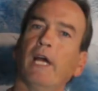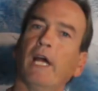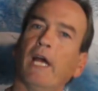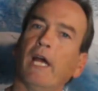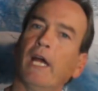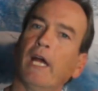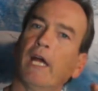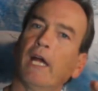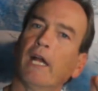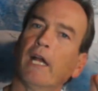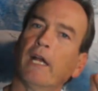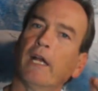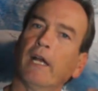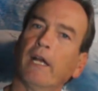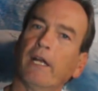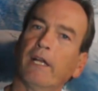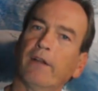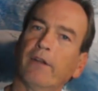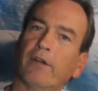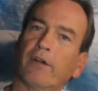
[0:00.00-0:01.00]

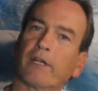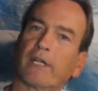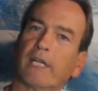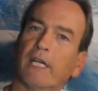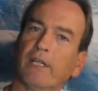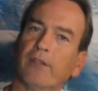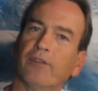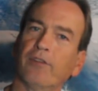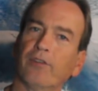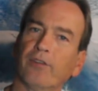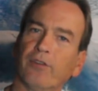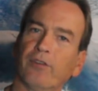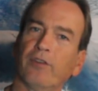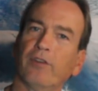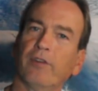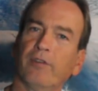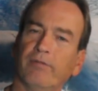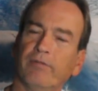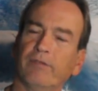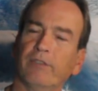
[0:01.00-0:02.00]
And in their
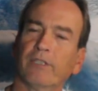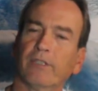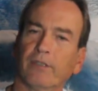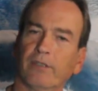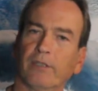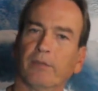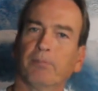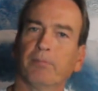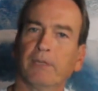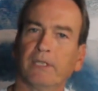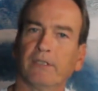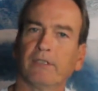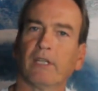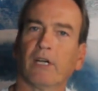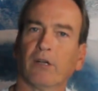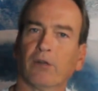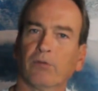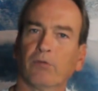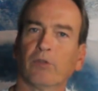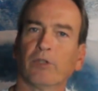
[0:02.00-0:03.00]
cases, it bit
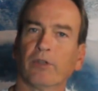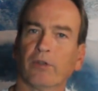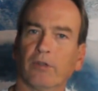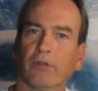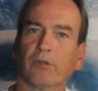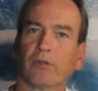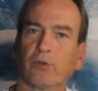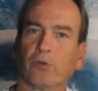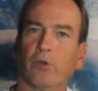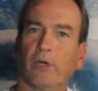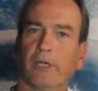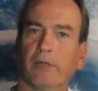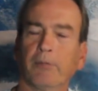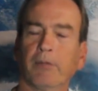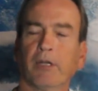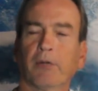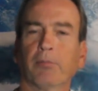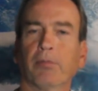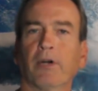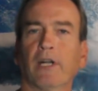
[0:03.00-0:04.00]
down with quite a
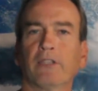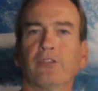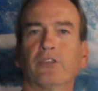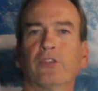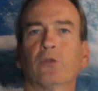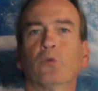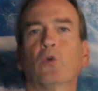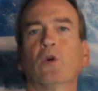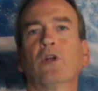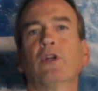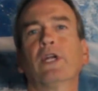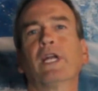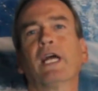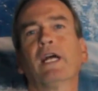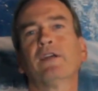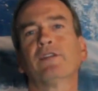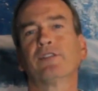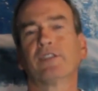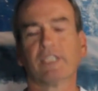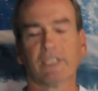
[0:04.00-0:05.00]
bit of pressure. Well, it
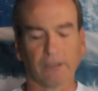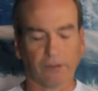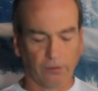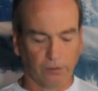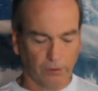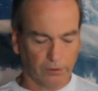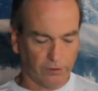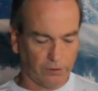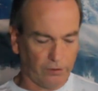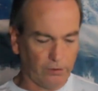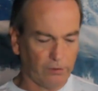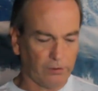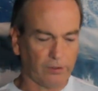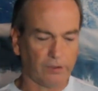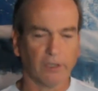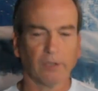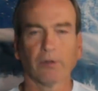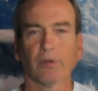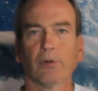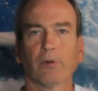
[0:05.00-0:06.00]
has to get through the suits
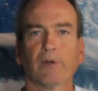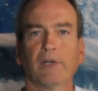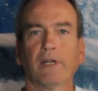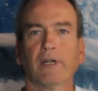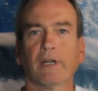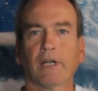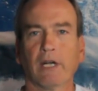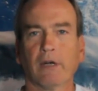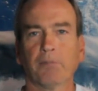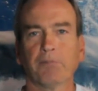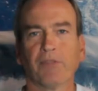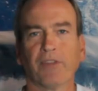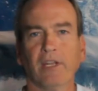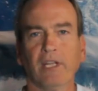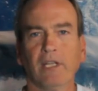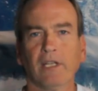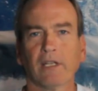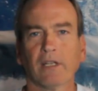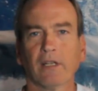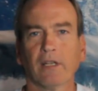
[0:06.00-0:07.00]
they were wearing, I'm
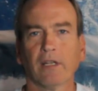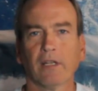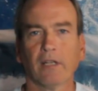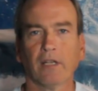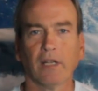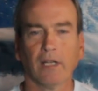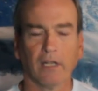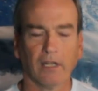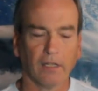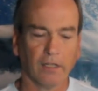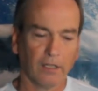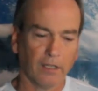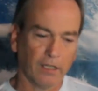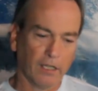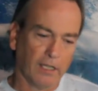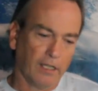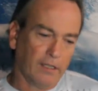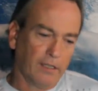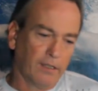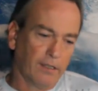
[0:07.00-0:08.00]
thinking,
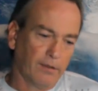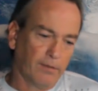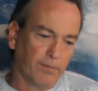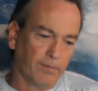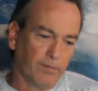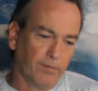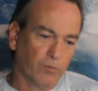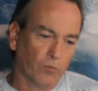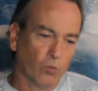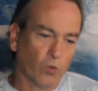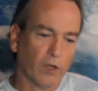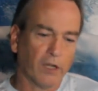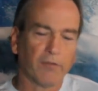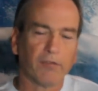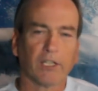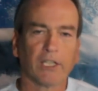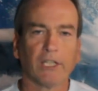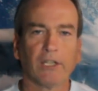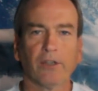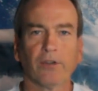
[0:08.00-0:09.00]
and
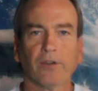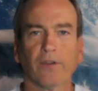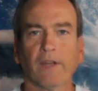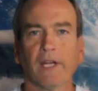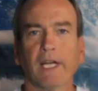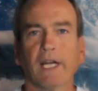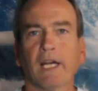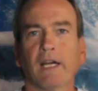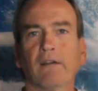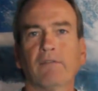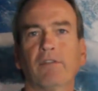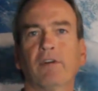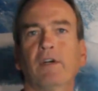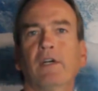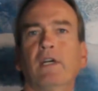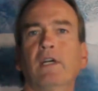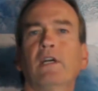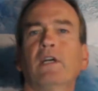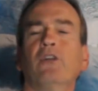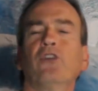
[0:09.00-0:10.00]
whatever gear they have.
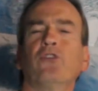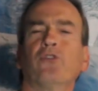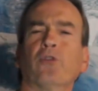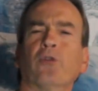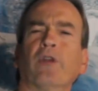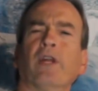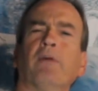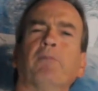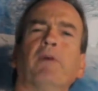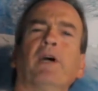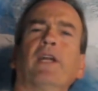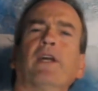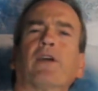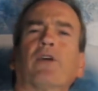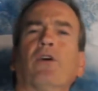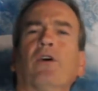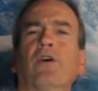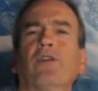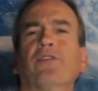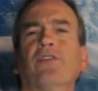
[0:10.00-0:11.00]
So that might have
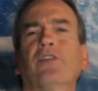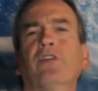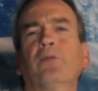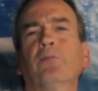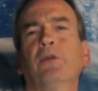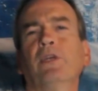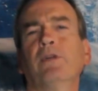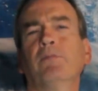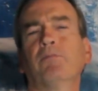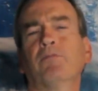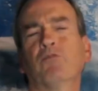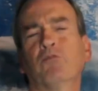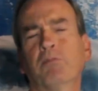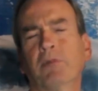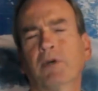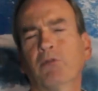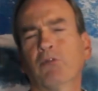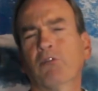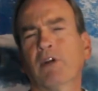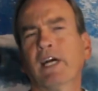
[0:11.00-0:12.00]
caused it to be,
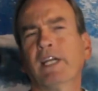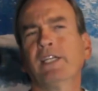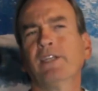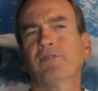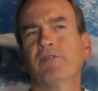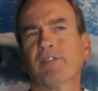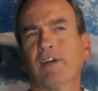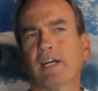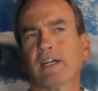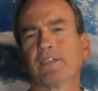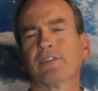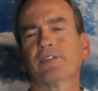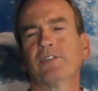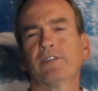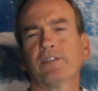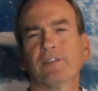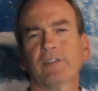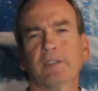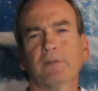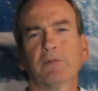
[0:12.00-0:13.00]
but Rodney
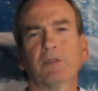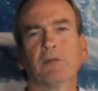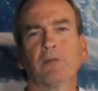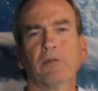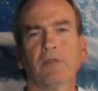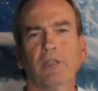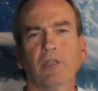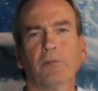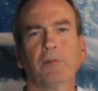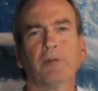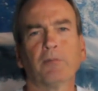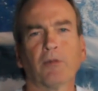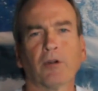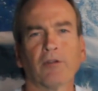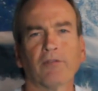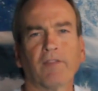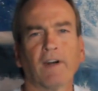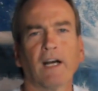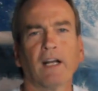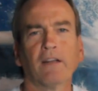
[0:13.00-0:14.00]
Fox's seemed a little bit more
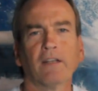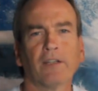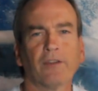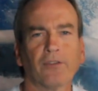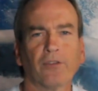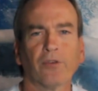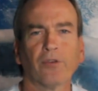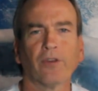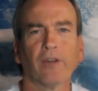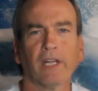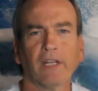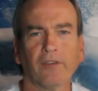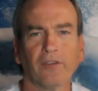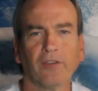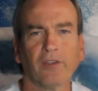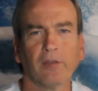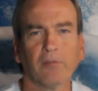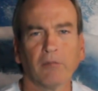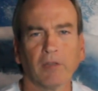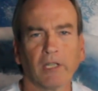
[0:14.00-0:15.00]
violent, so that
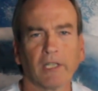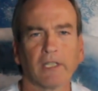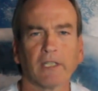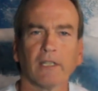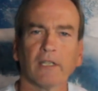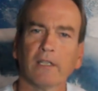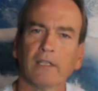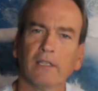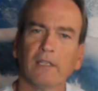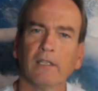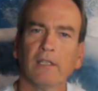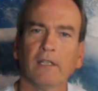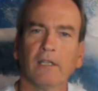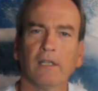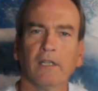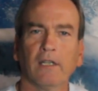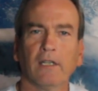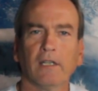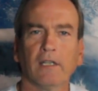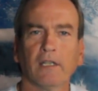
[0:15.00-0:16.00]
seemed like
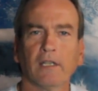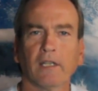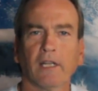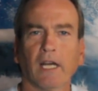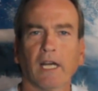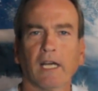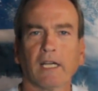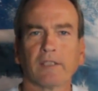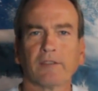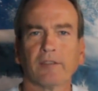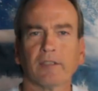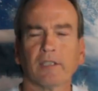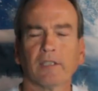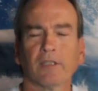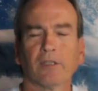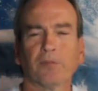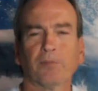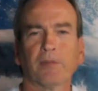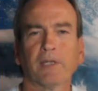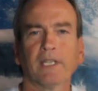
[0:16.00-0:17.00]
an
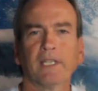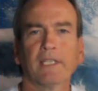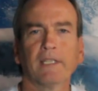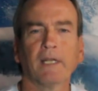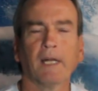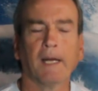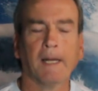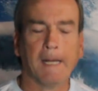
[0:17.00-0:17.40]
accidental bite.